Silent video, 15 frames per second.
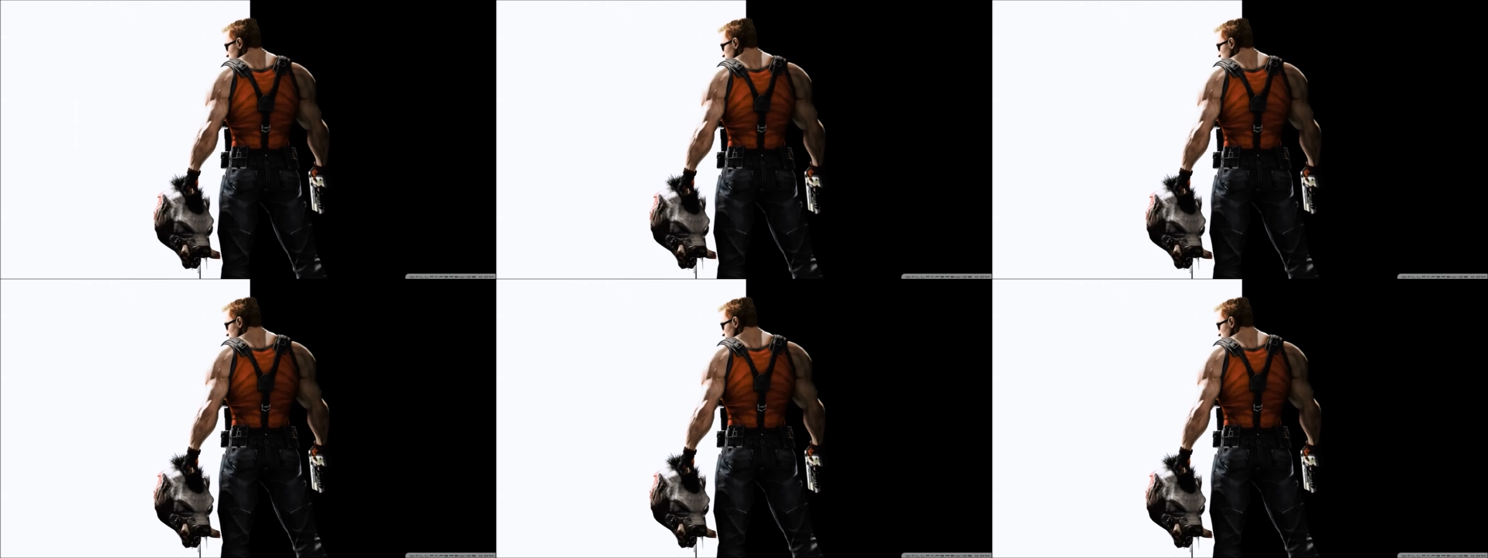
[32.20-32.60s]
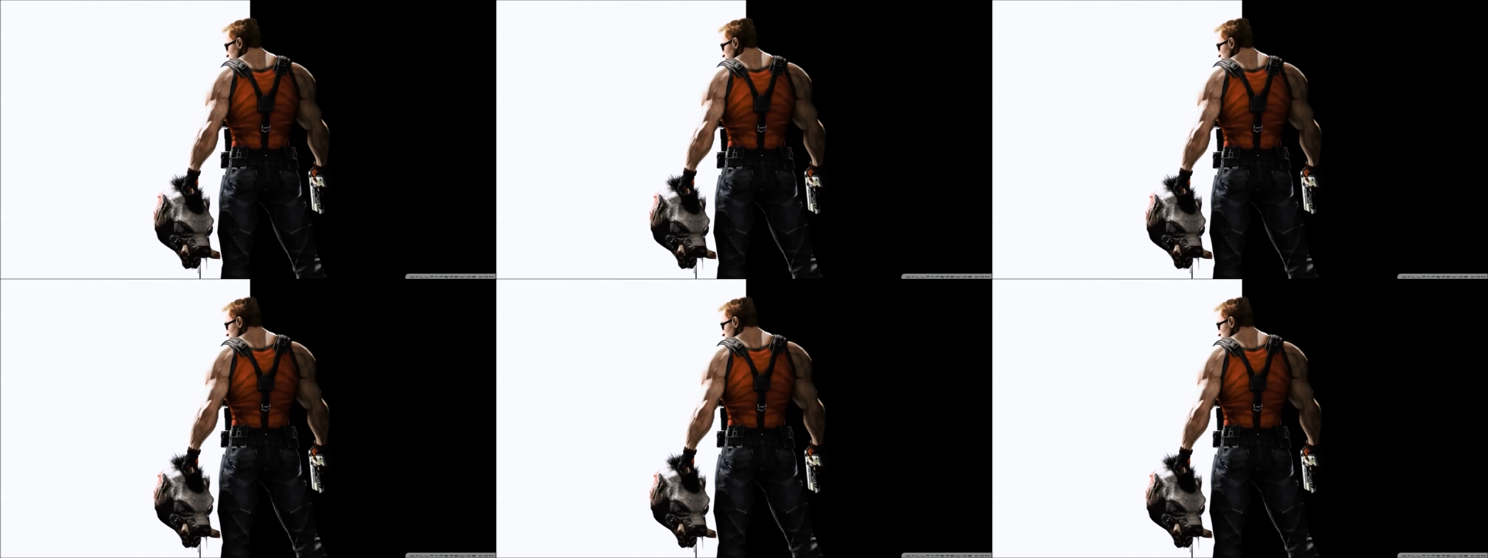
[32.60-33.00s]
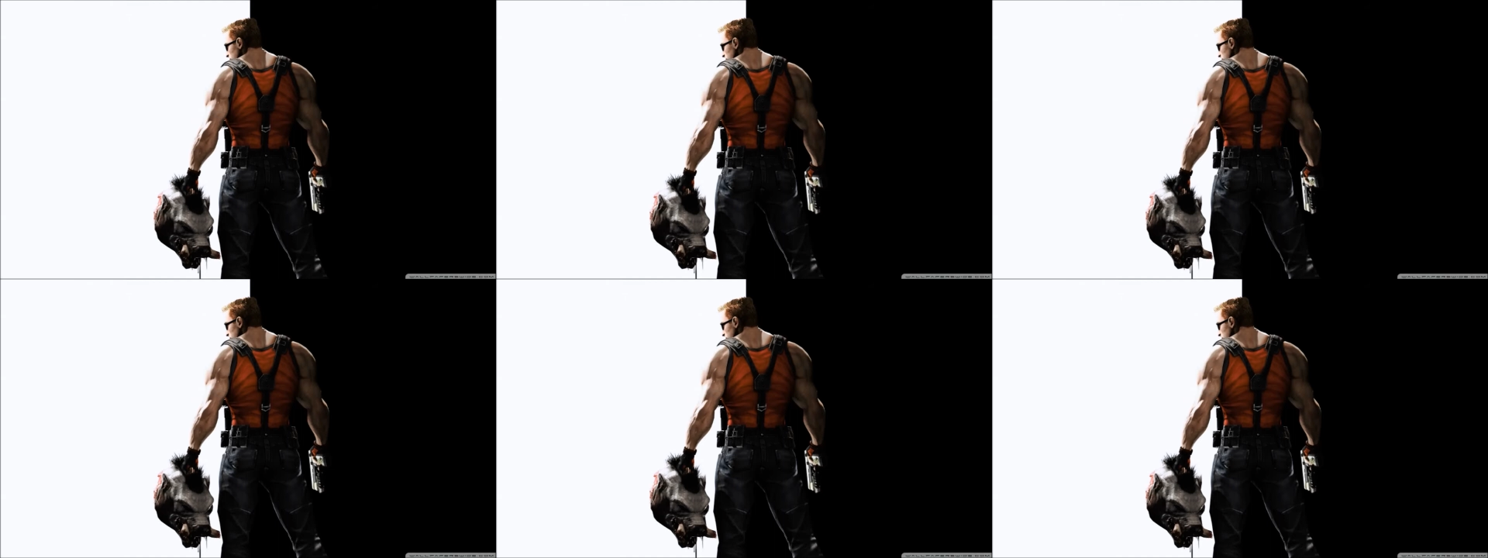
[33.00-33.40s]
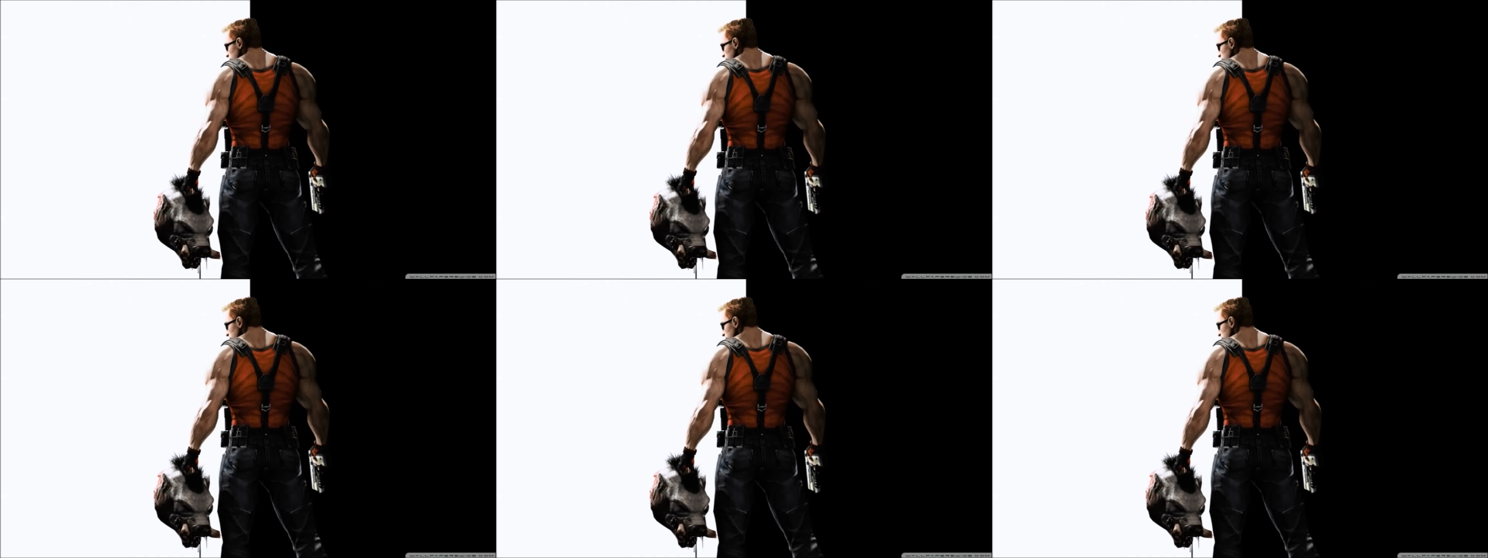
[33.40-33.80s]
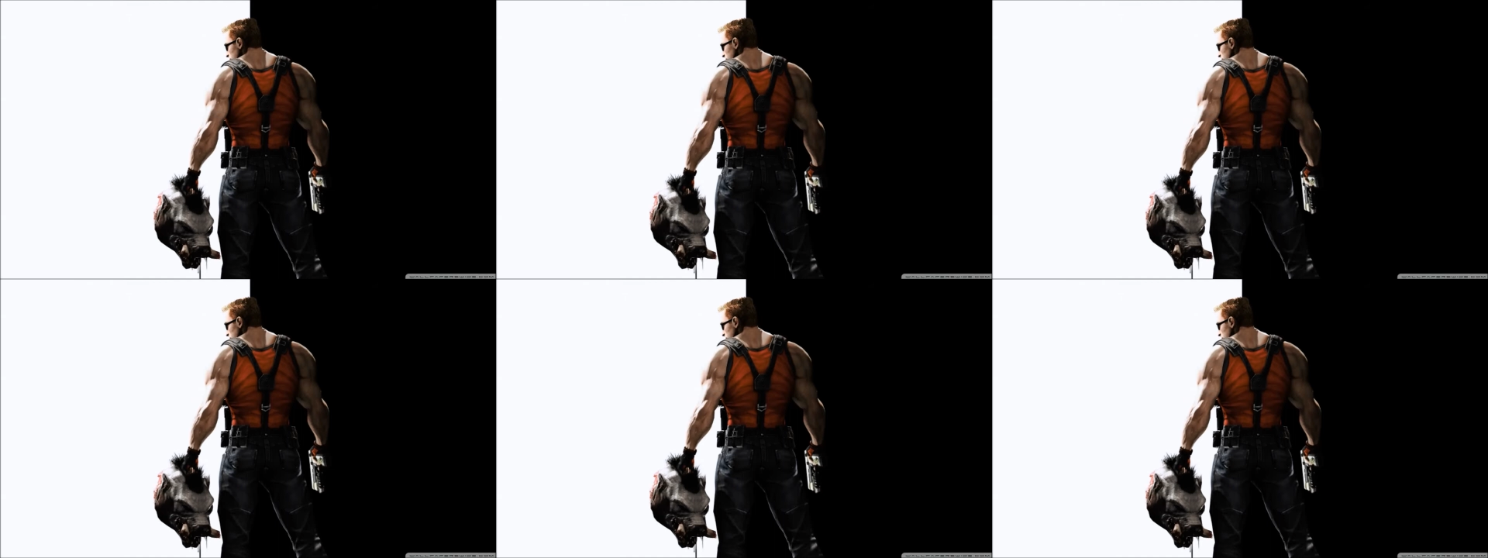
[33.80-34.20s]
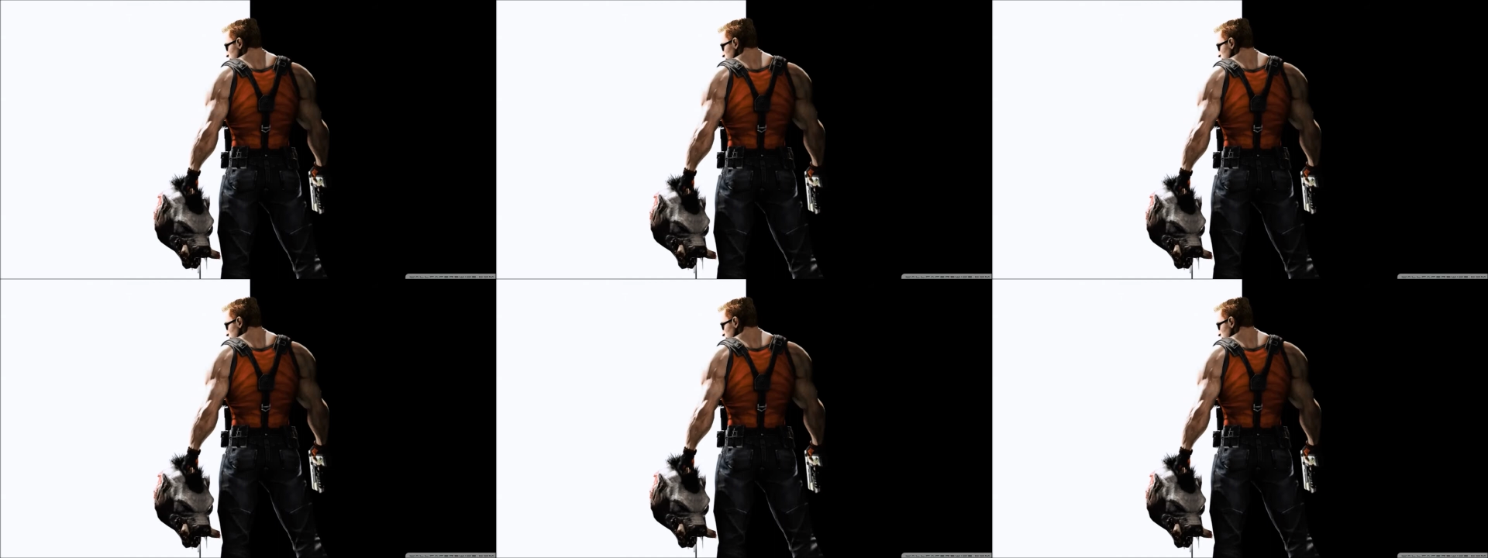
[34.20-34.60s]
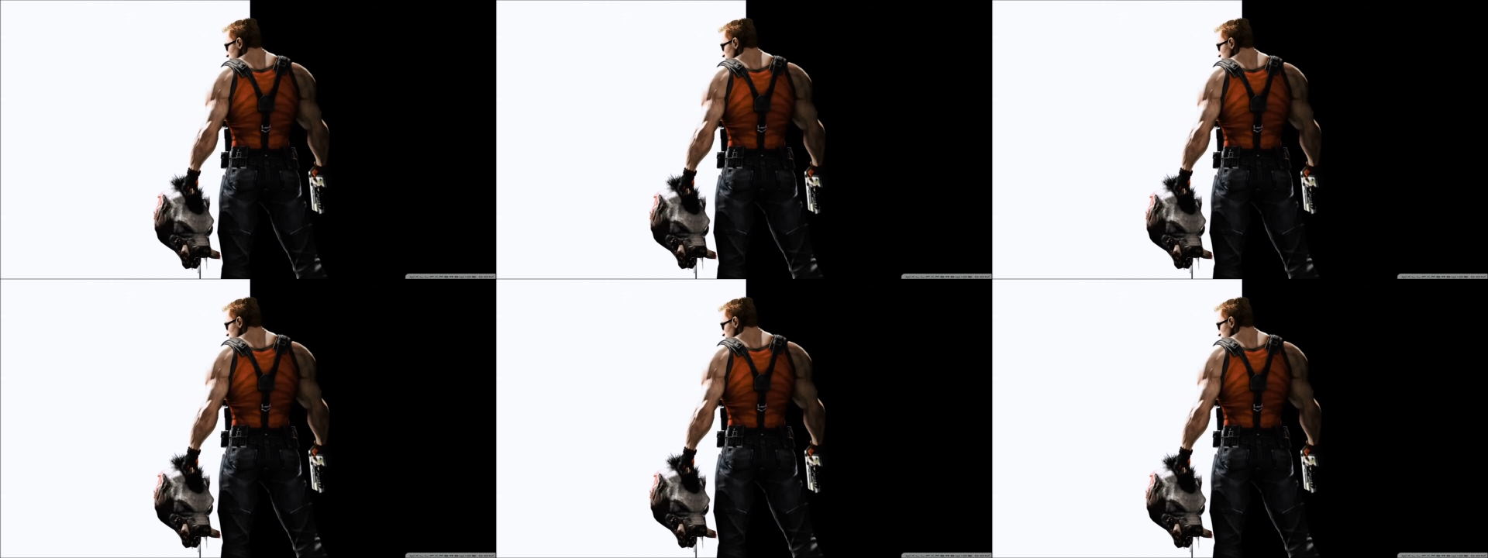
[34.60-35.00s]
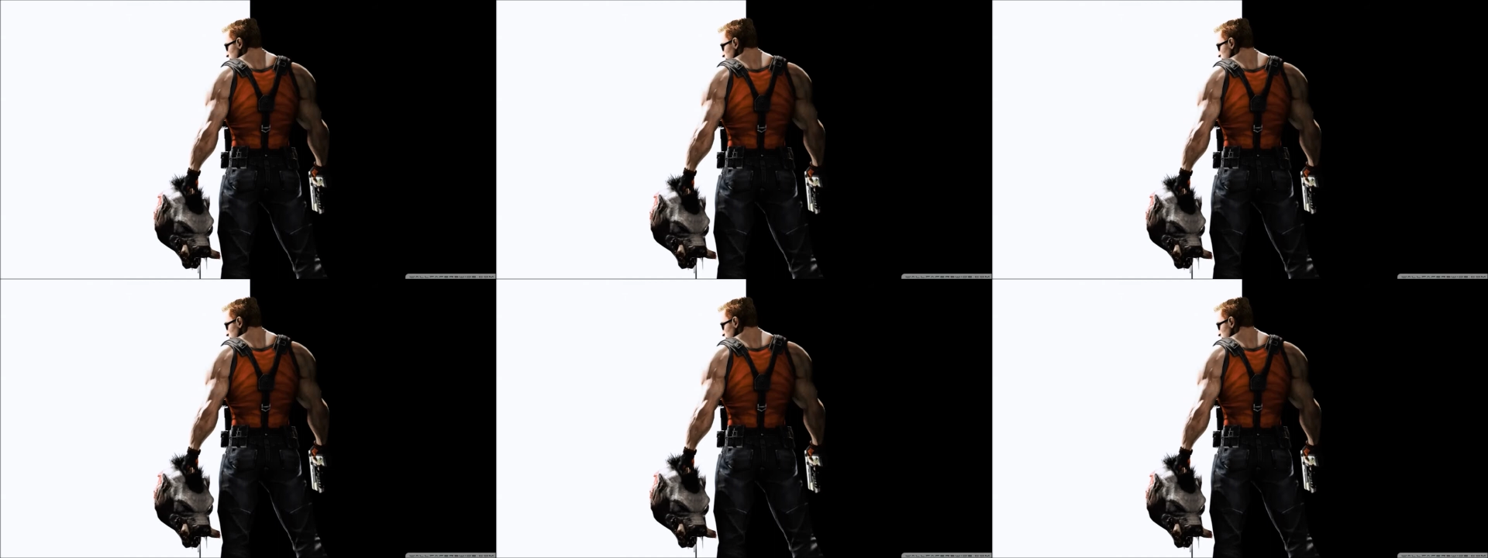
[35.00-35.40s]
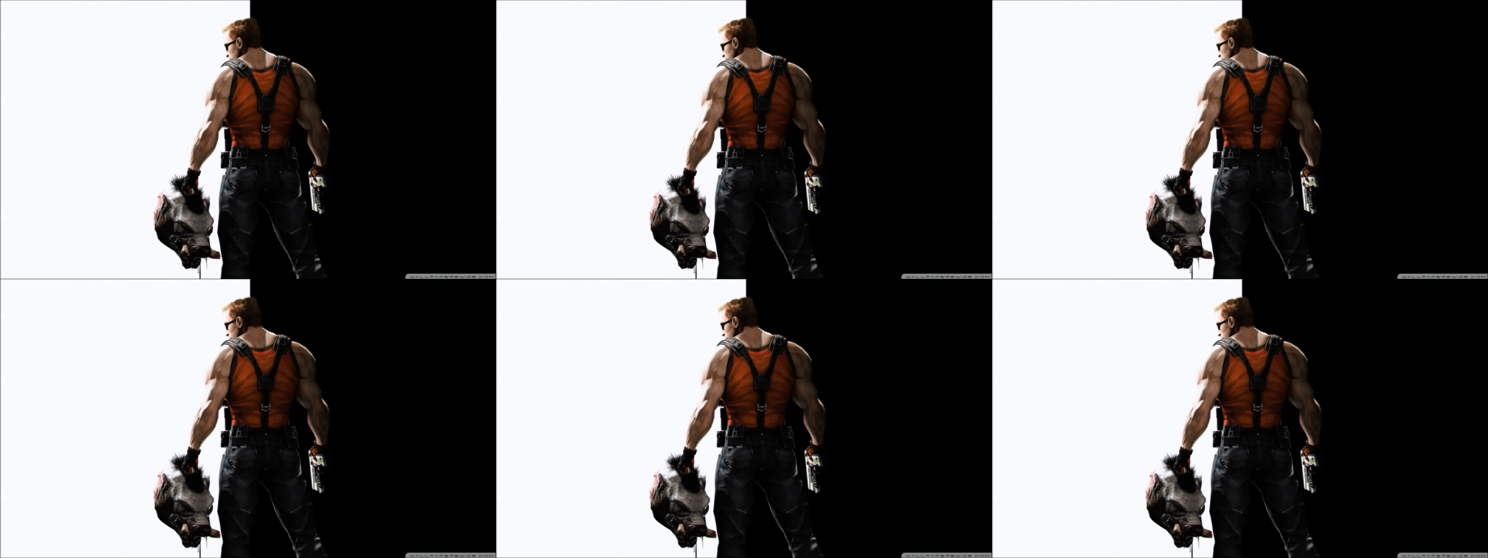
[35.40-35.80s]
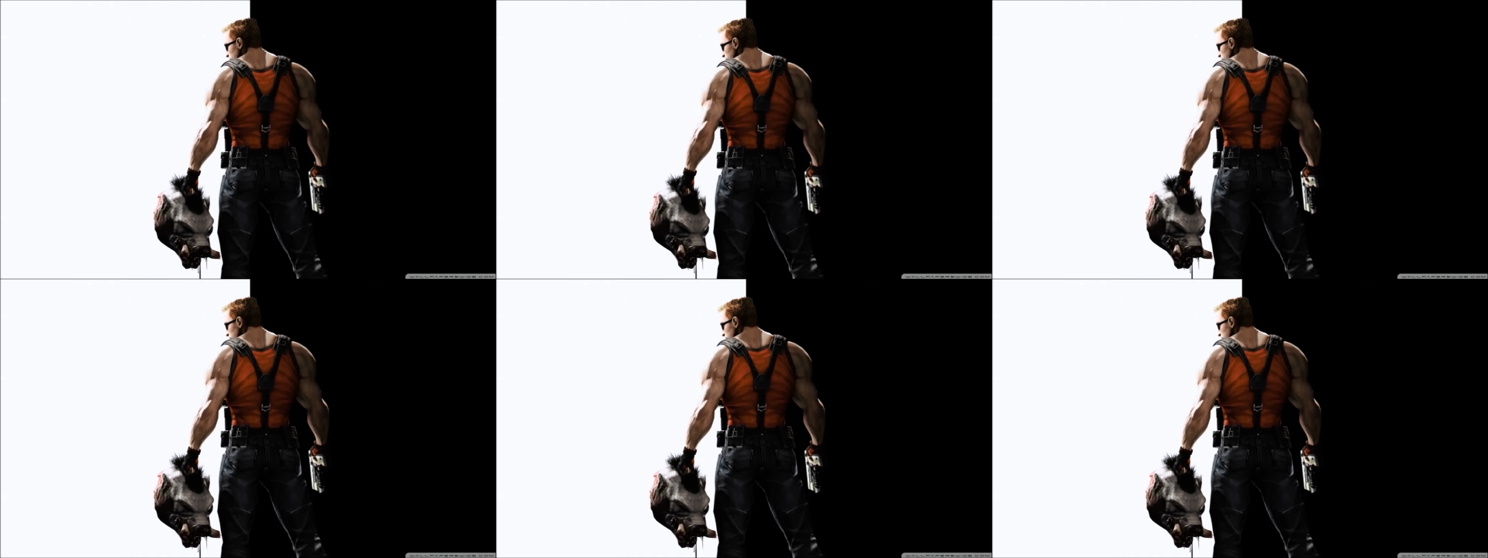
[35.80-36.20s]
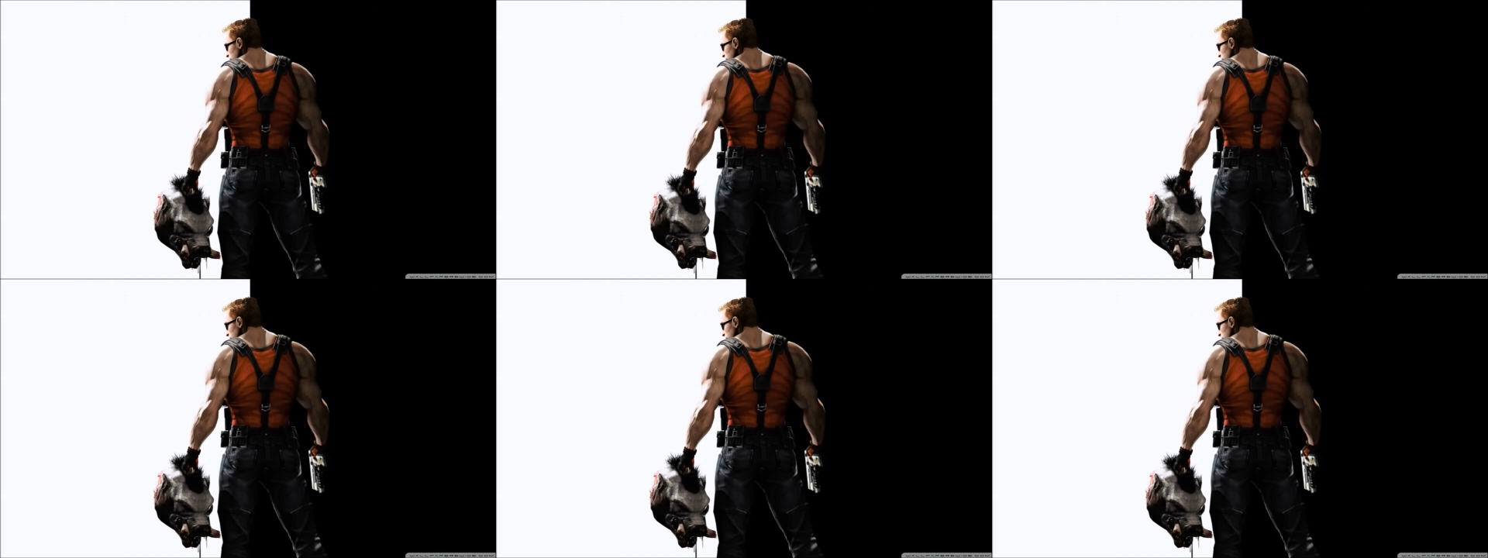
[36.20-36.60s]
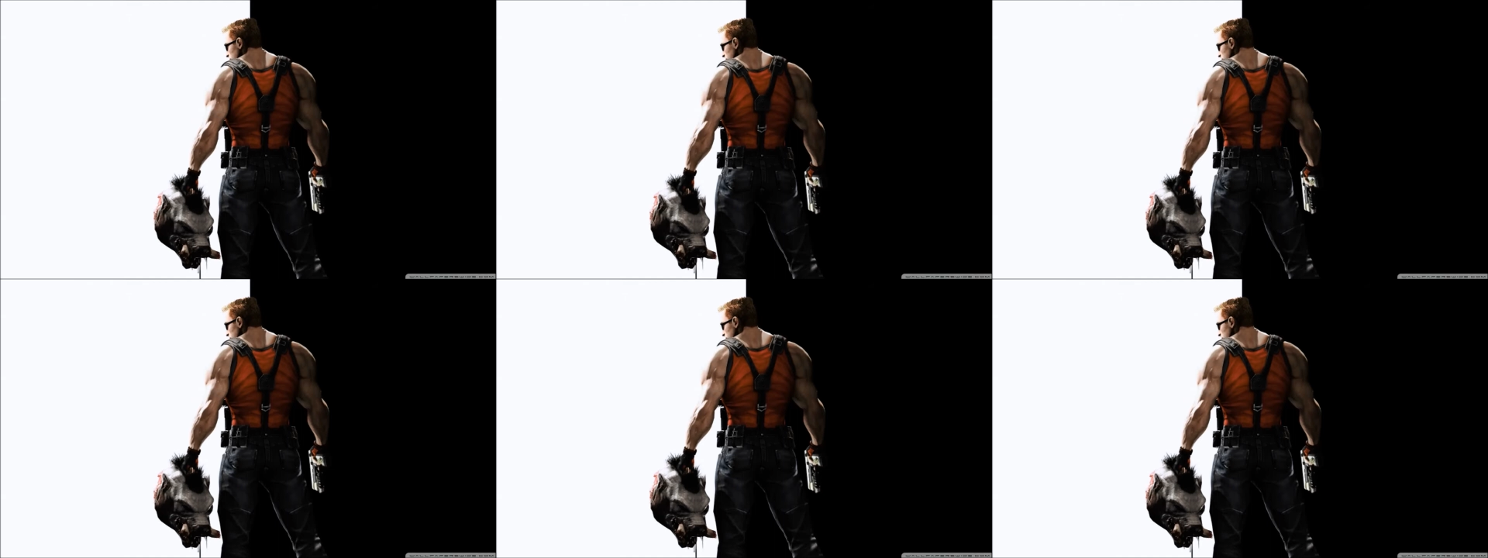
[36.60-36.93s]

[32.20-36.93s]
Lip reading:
(no speaker visible)